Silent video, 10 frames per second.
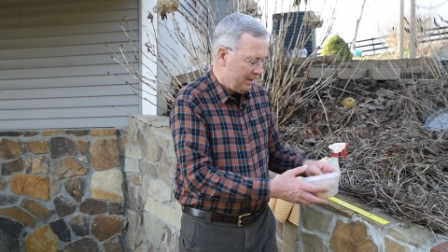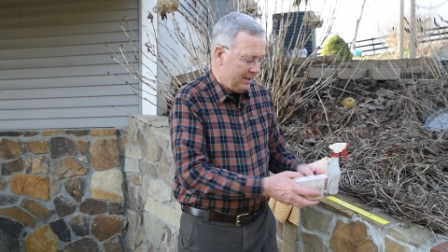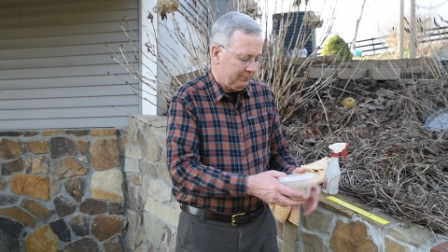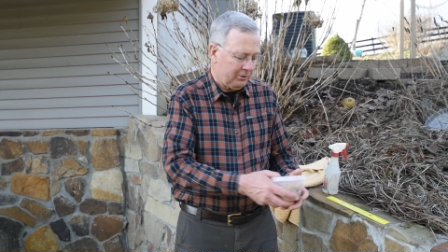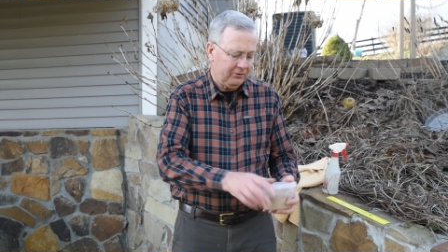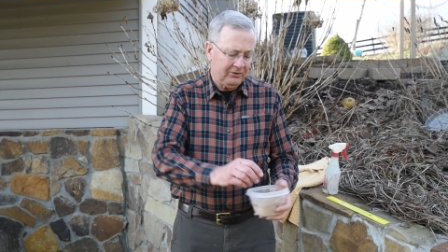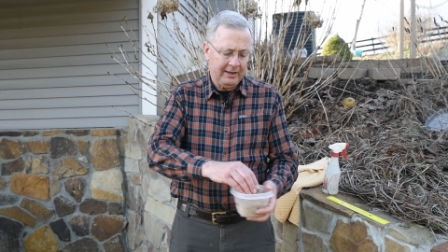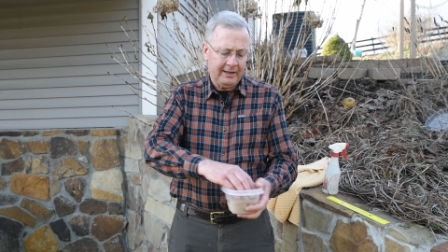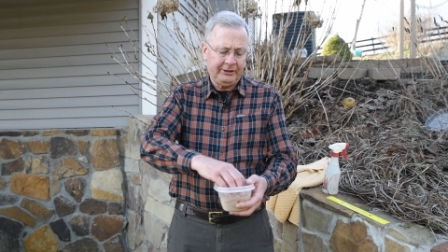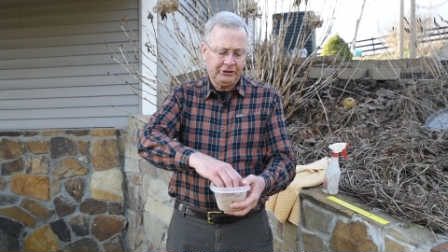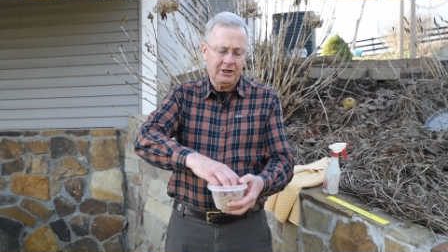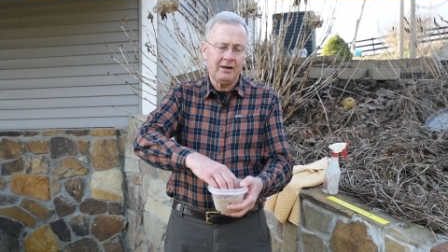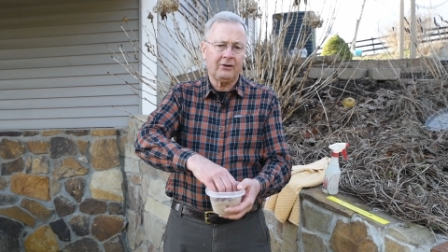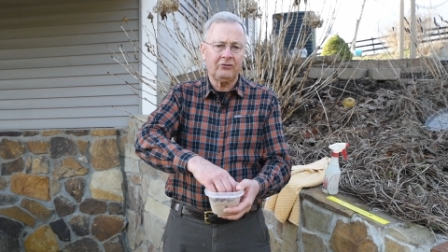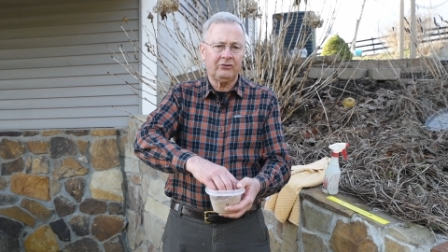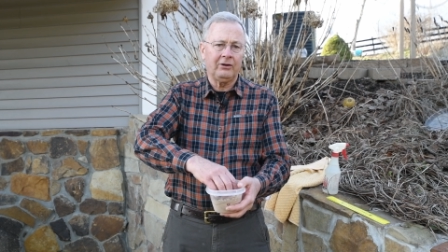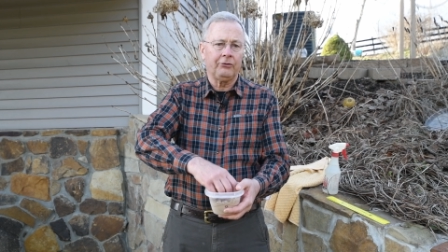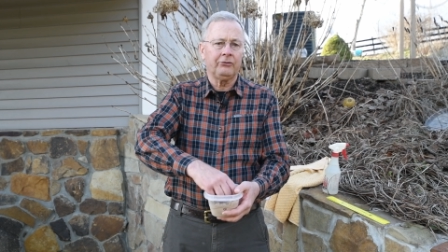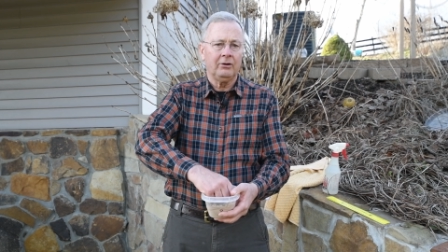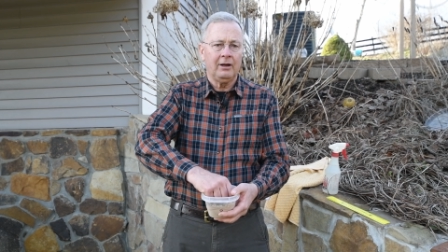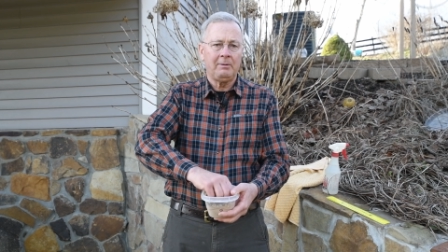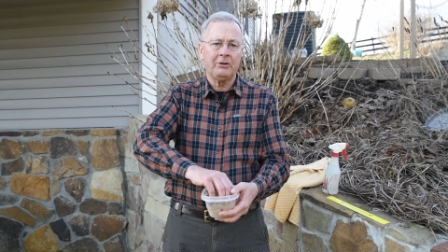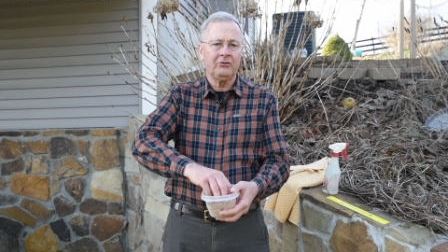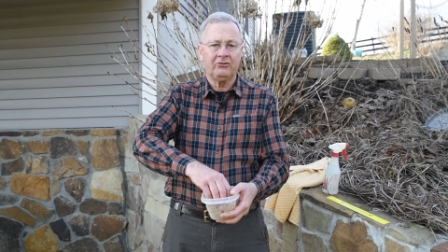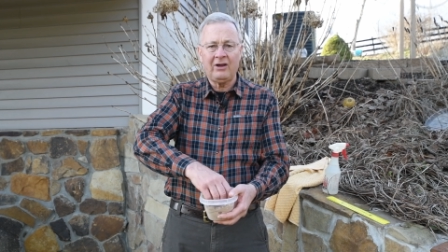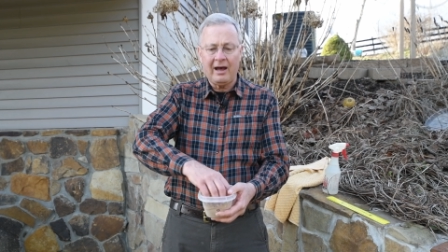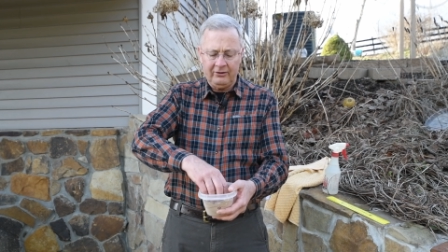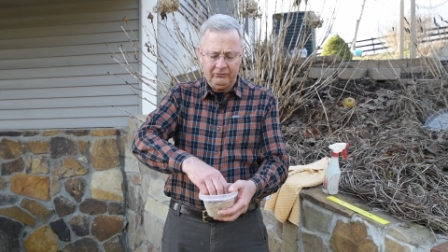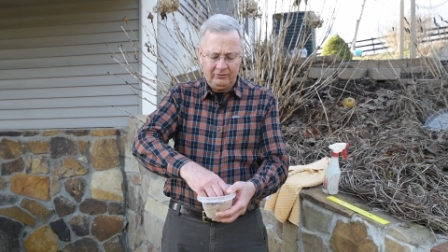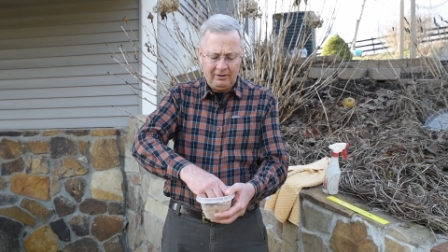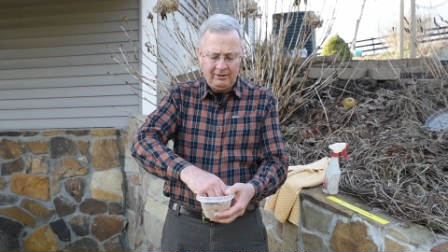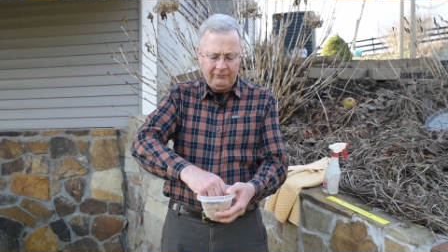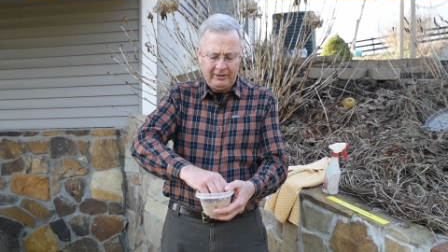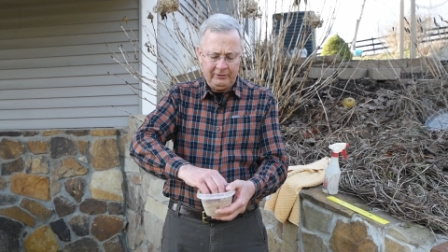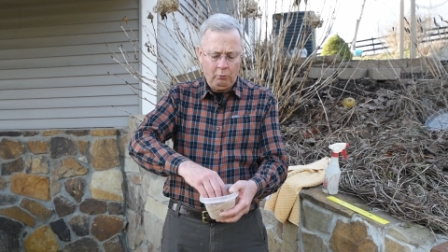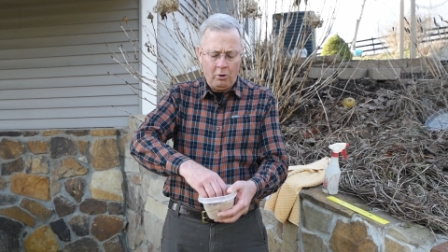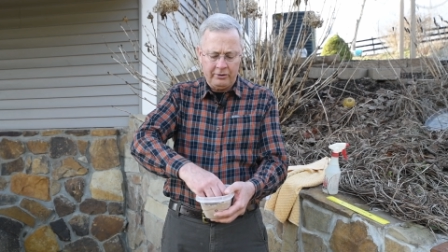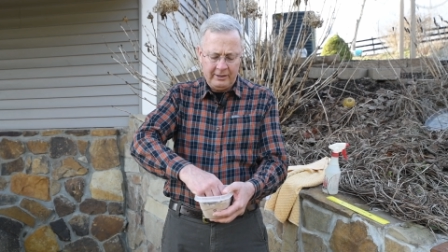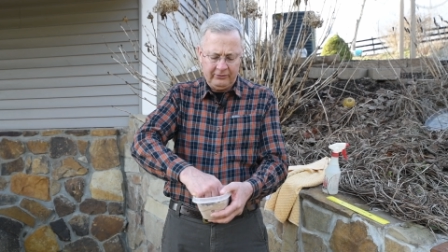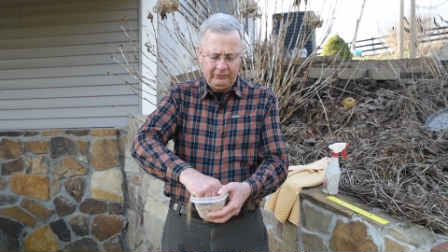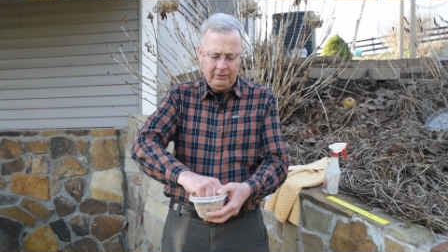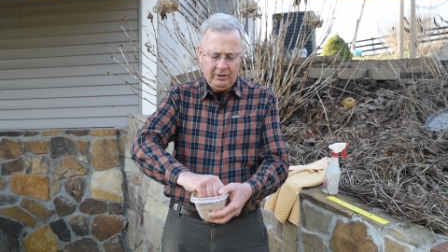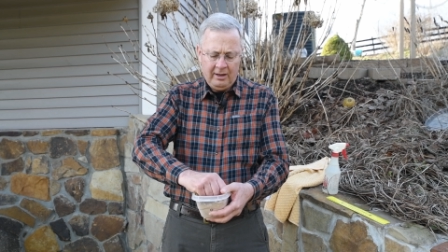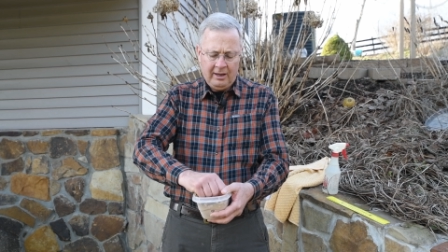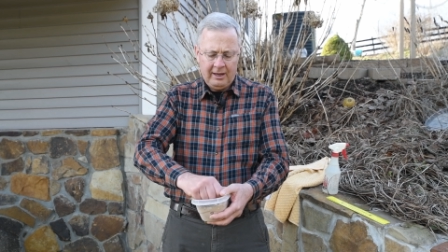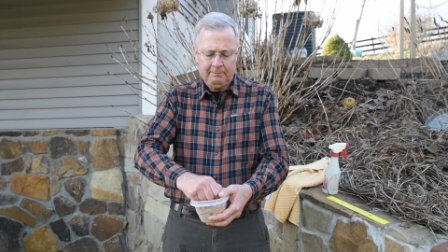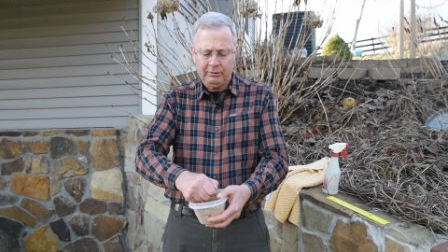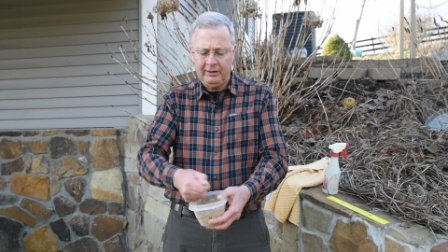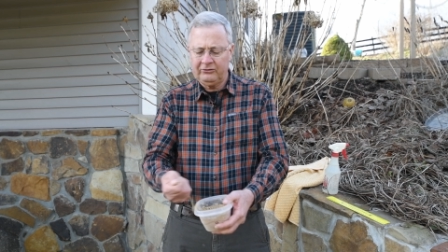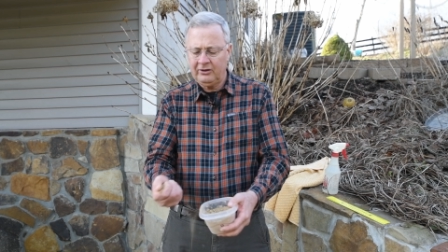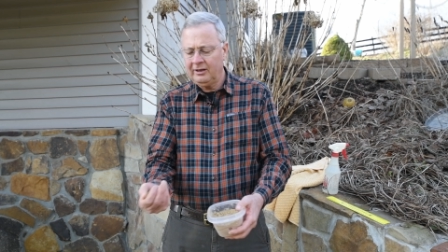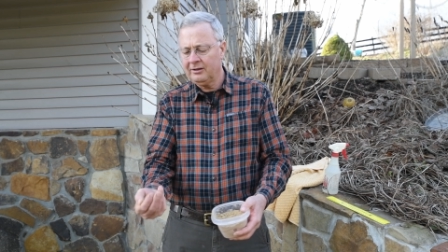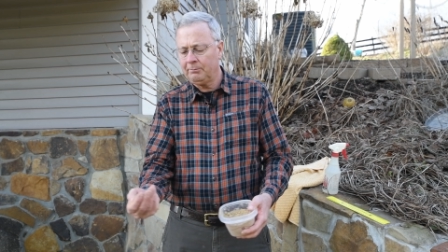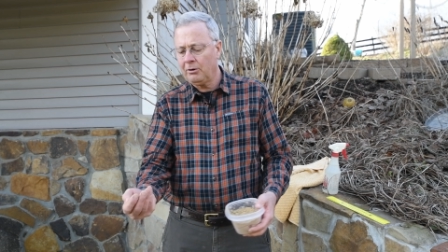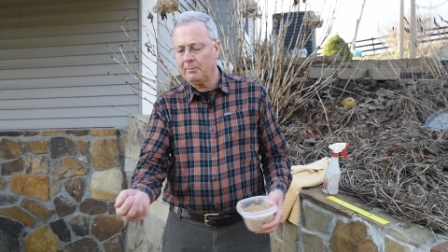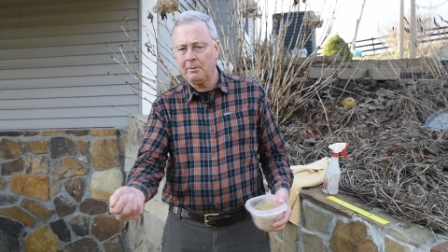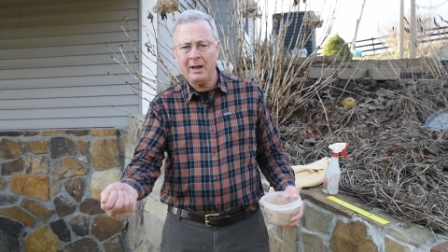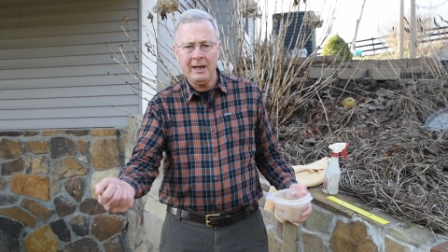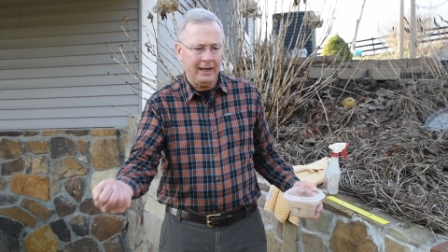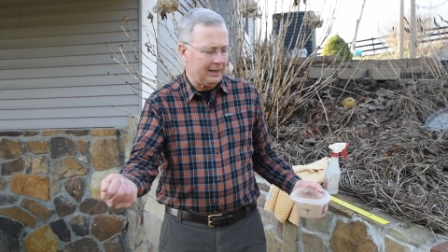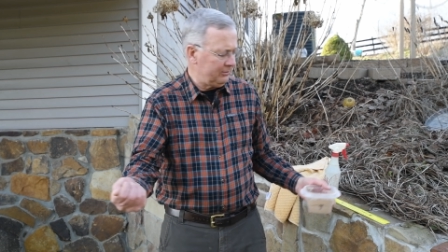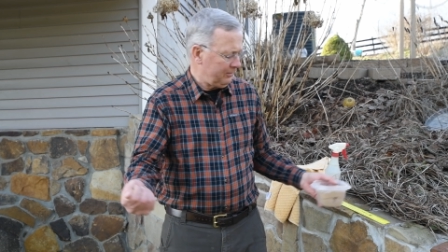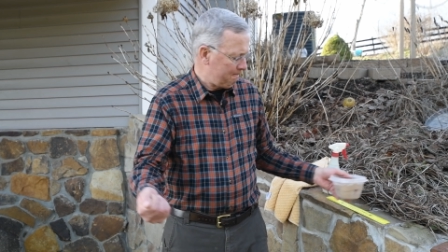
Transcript: I'm going to take a chunk of silt about the size of a walnut and place it in the palm of my hand.